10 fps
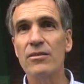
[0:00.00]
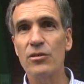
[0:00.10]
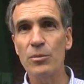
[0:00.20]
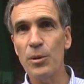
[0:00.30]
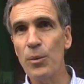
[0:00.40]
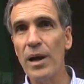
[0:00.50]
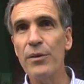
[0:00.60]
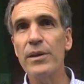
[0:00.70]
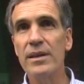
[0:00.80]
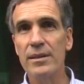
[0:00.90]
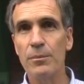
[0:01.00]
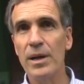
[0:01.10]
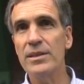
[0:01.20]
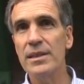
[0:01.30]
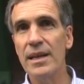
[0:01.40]
the super wealthy and the
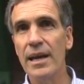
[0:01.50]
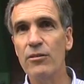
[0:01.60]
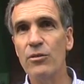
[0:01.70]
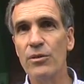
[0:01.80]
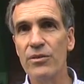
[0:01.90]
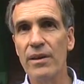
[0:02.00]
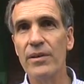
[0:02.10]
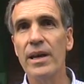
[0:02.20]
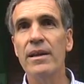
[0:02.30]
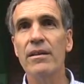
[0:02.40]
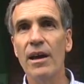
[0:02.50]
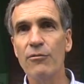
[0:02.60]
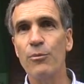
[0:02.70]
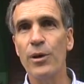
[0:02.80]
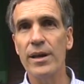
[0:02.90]
multinationals have had
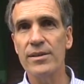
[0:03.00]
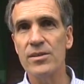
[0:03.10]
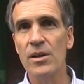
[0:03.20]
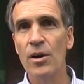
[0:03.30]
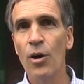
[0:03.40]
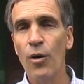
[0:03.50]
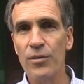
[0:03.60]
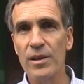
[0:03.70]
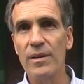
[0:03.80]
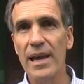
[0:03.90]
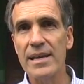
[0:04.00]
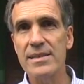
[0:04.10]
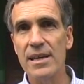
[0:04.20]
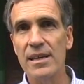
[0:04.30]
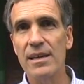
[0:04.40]
enough breaks over the
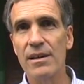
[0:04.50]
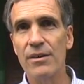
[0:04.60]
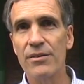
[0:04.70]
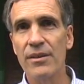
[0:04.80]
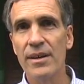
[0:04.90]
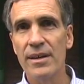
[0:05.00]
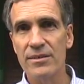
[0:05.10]
last eight years.